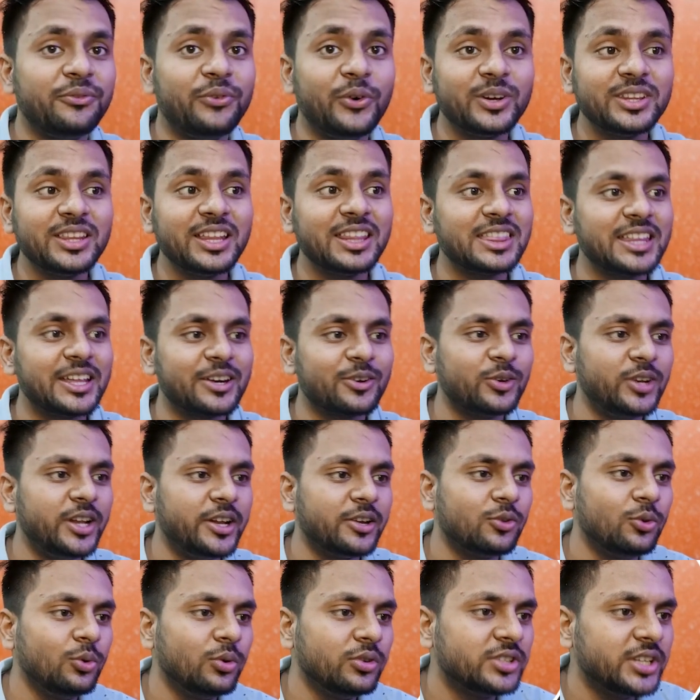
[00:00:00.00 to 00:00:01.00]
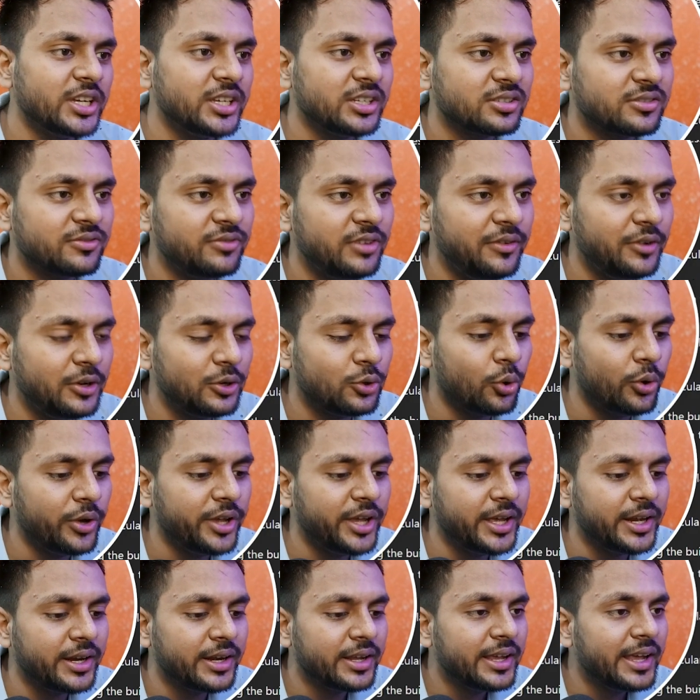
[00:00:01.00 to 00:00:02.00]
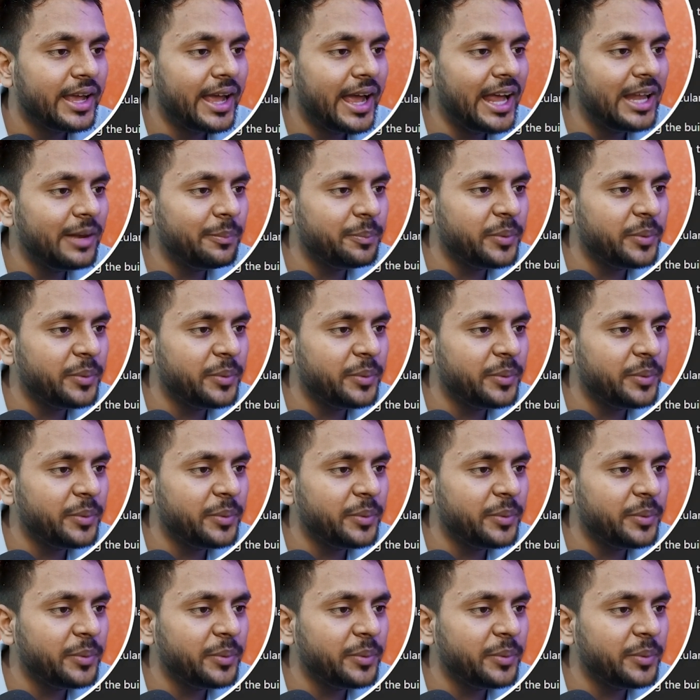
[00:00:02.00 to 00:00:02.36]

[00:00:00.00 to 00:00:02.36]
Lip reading: for the circular queue. Just we will go here and